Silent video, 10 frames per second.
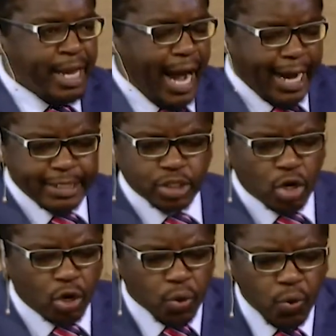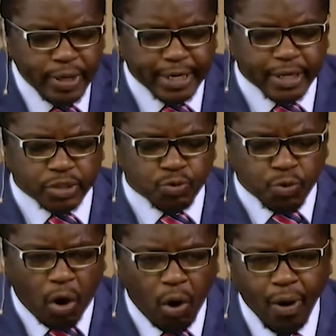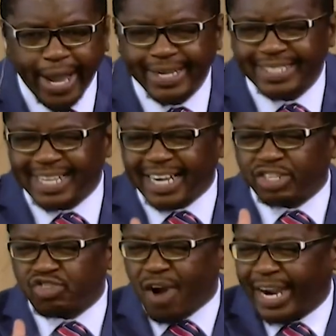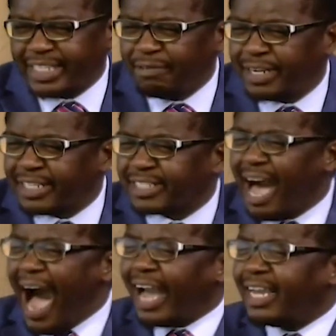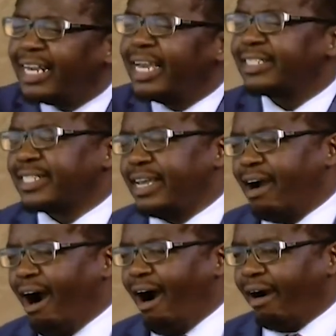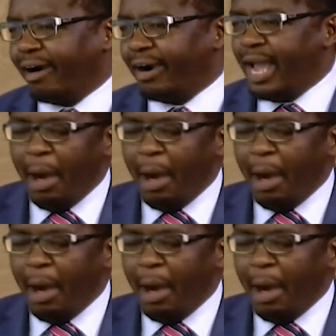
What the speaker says: as crude and as raw and as unattractive and as ugly as they are,